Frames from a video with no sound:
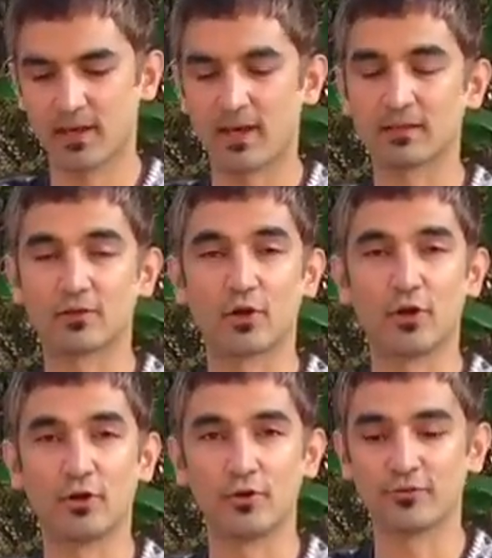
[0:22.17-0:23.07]
I'll
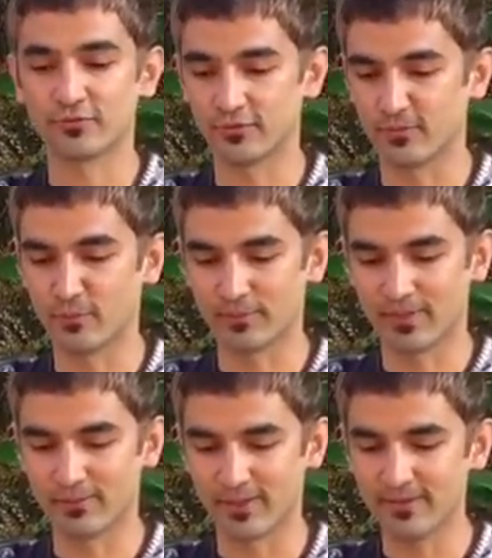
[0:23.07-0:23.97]
go through them one
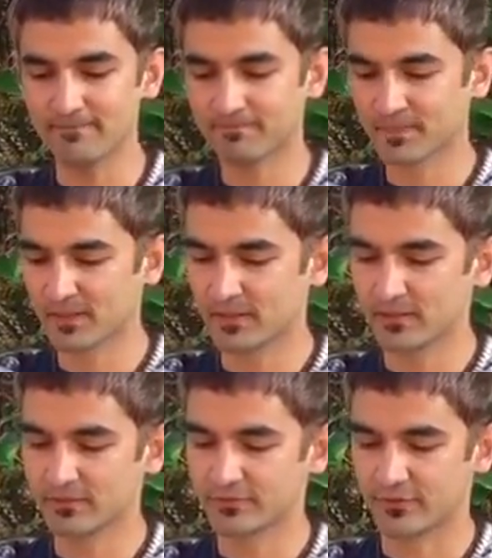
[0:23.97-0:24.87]
by one.
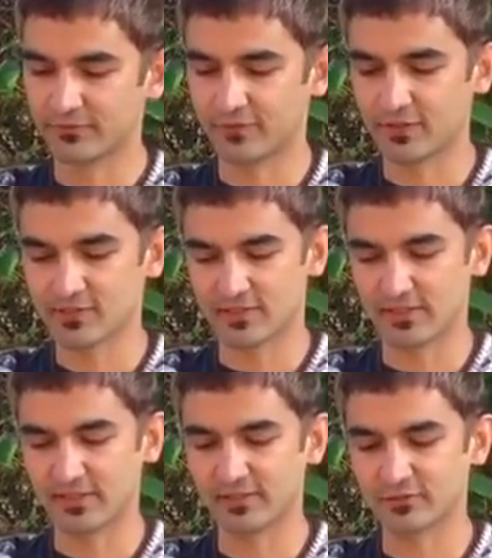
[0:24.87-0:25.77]
So the first
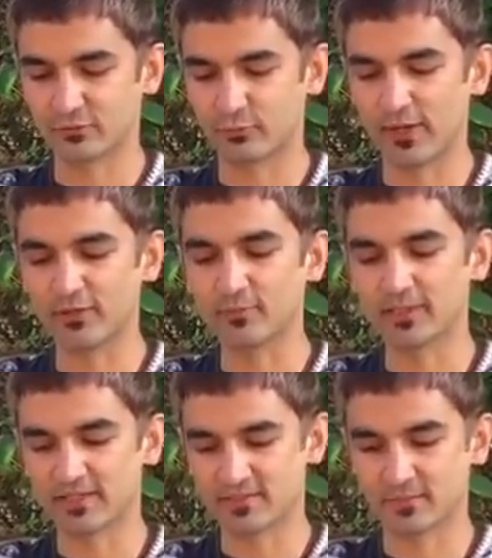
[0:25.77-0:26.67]
thing is where you
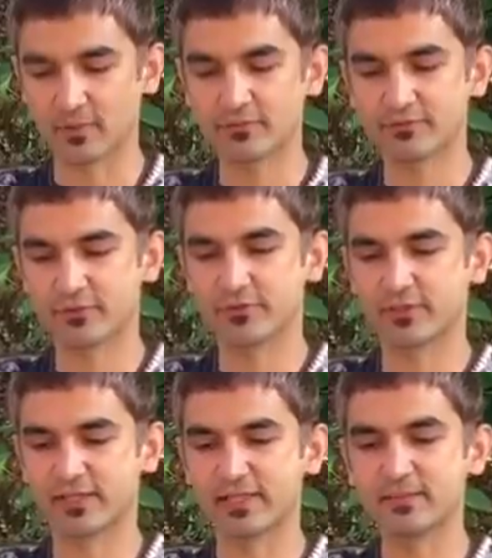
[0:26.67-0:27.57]
place the bowl. So you
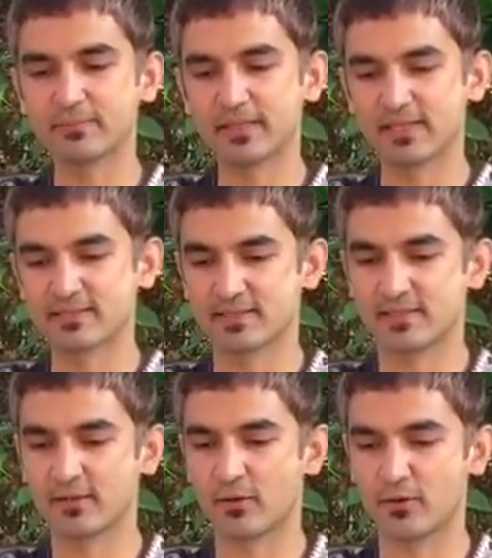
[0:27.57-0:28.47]
can either place
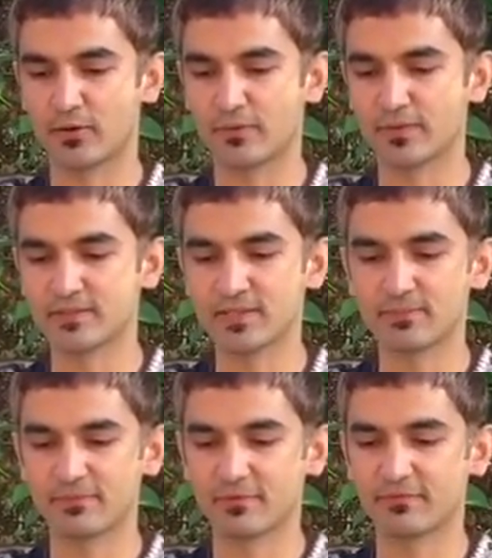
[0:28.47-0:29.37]
it on the
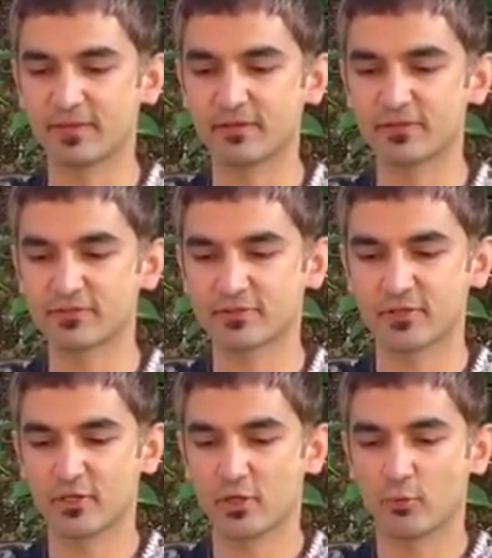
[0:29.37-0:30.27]
tip of your fingers
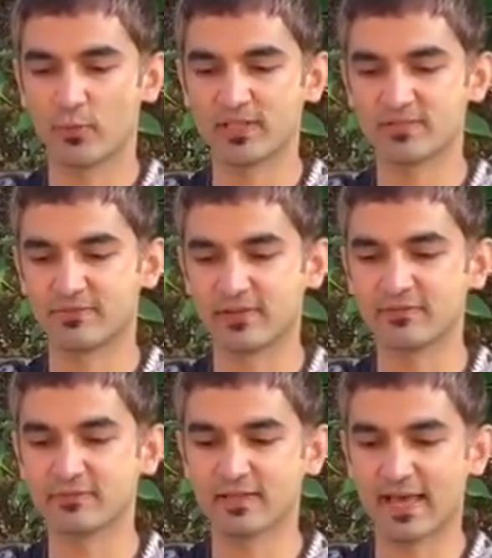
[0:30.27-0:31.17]
where it's very
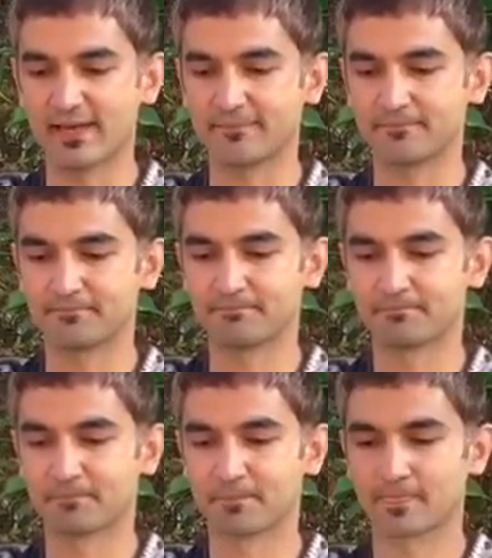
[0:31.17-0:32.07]
flat,
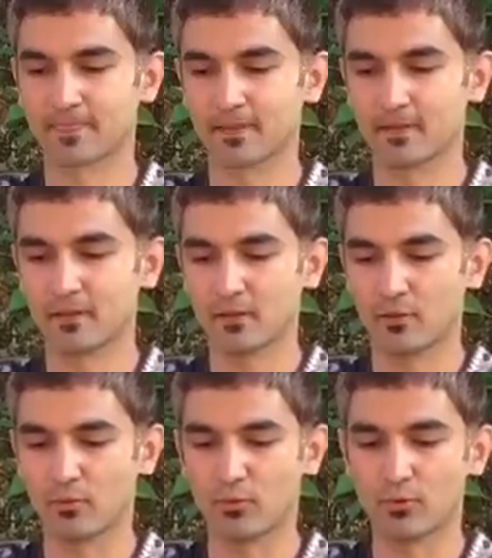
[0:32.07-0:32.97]

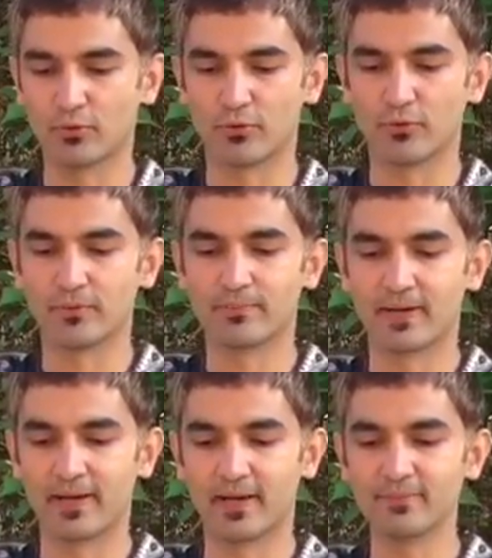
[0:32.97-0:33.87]
or on the
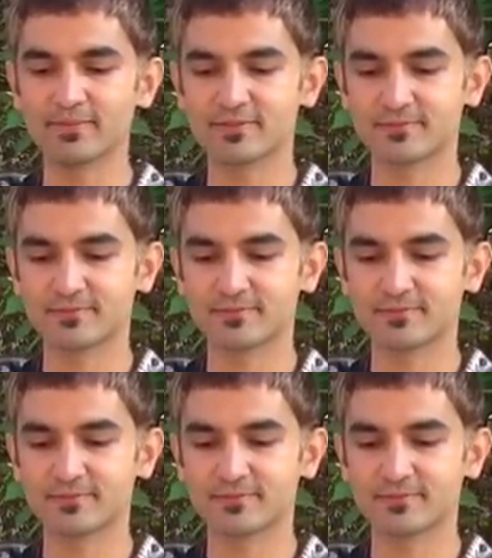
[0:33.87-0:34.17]
palms.